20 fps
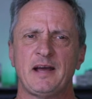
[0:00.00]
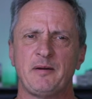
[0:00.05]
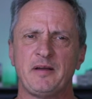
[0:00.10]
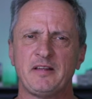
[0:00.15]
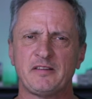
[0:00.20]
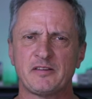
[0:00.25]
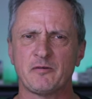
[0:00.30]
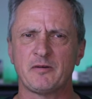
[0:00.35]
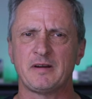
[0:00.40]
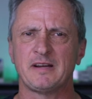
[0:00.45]

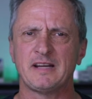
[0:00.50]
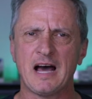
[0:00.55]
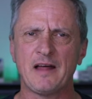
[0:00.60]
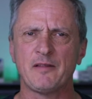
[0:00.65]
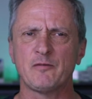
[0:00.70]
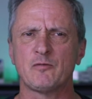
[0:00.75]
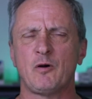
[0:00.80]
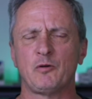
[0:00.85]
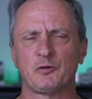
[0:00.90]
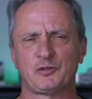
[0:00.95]
Now, is there
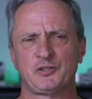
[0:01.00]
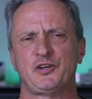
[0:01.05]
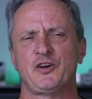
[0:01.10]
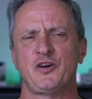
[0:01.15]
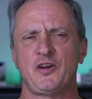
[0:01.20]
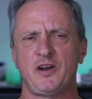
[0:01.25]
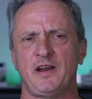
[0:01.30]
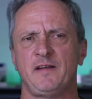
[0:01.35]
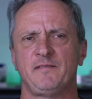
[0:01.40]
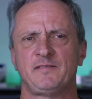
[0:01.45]
another
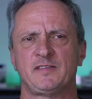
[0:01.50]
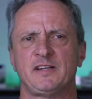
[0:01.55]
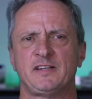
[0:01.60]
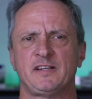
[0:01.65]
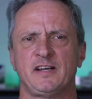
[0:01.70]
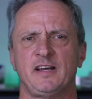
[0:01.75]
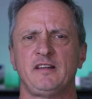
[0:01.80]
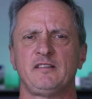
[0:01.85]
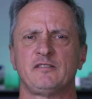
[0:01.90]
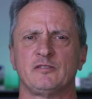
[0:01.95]
alternative
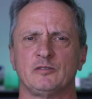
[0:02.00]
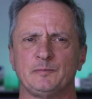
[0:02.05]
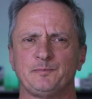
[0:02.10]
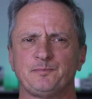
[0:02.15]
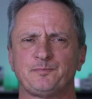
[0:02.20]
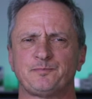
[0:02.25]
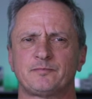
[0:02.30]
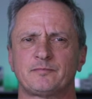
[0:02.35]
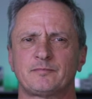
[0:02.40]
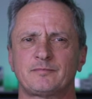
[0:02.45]
to
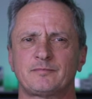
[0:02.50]
diesel?